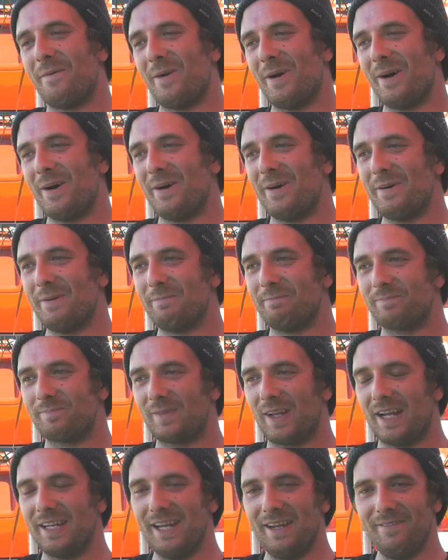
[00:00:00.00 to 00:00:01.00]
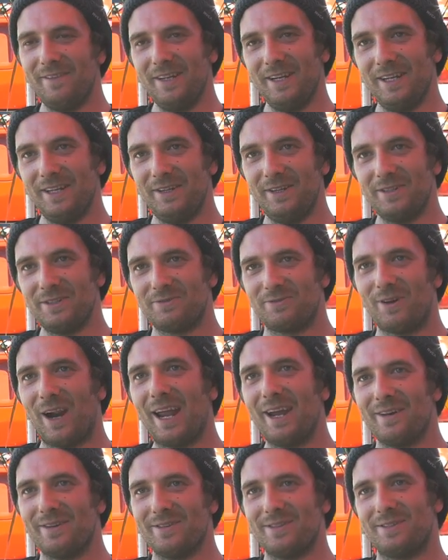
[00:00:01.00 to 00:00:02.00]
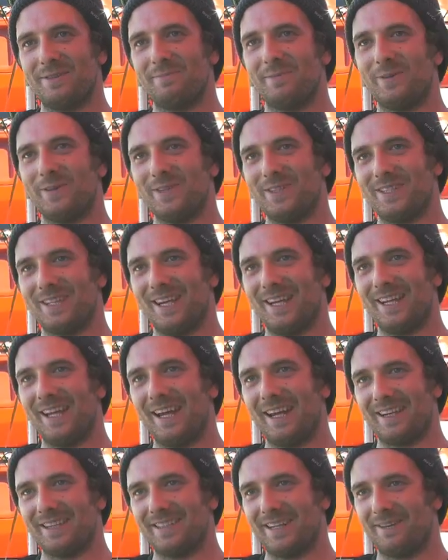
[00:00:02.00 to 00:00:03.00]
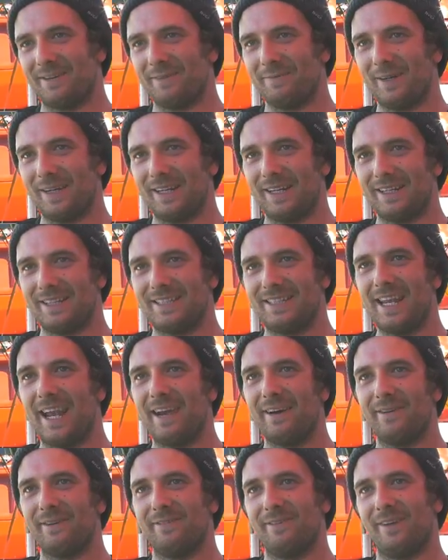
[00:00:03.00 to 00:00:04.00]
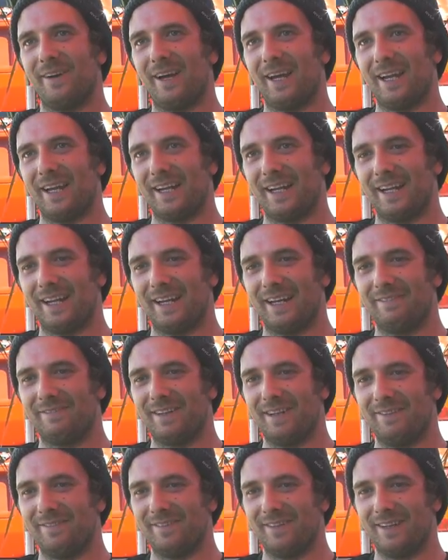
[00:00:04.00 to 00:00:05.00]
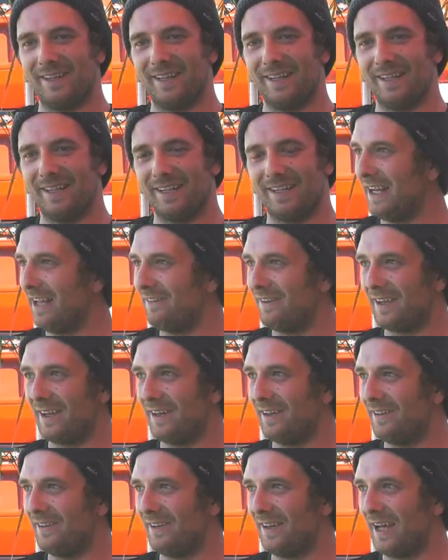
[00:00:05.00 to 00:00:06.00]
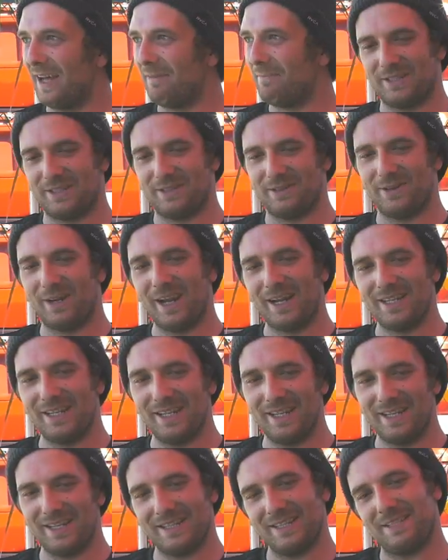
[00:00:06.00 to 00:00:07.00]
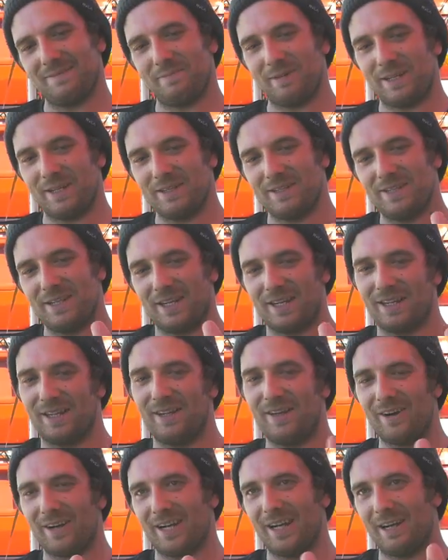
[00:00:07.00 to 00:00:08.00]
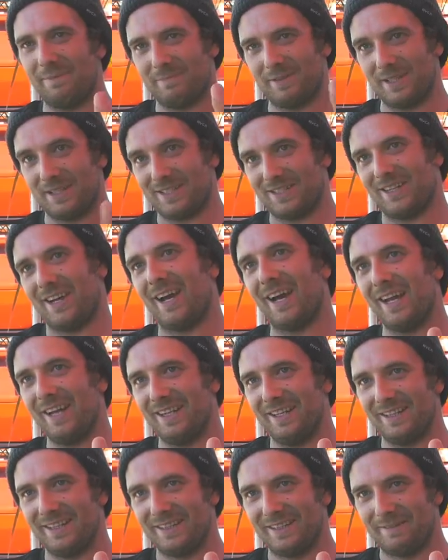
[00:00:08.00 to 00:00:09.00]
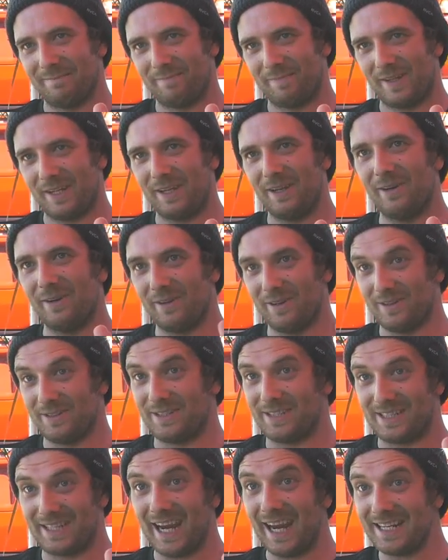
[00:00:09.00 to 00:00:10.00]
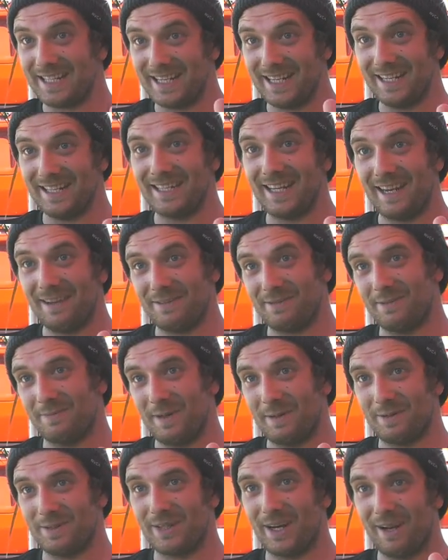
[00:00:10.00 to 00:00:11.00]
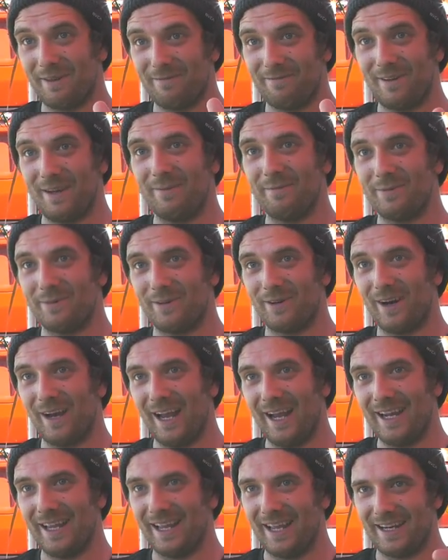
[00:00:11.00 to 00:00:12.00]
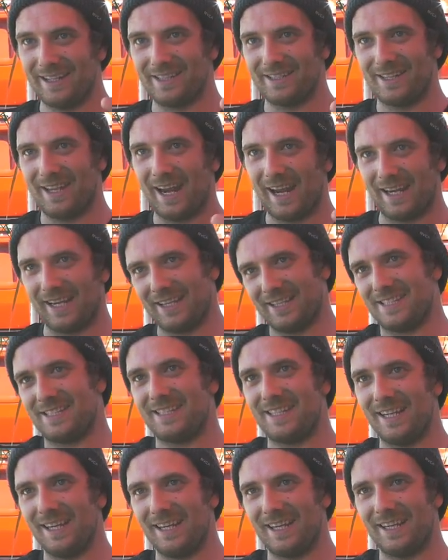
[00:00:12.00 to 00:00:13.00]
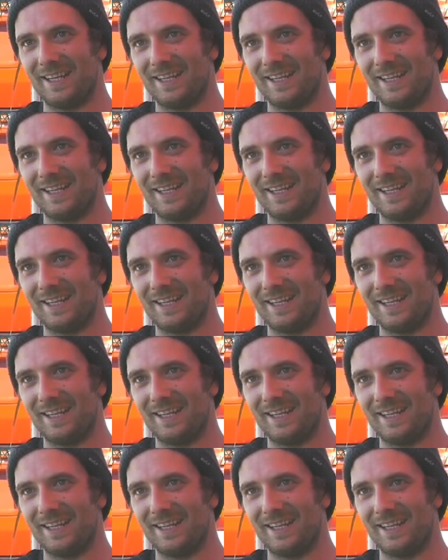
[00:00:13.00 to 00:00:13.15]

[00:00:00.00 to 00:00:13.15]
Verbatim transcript: Well, I definitely didn't use rails to boards like that because that would have been terrifying. I'm definitely never going to do that. So what I did is, because it can lock up to the side, like you know those sketchy attempts where people try to feeble grind and they just like stick?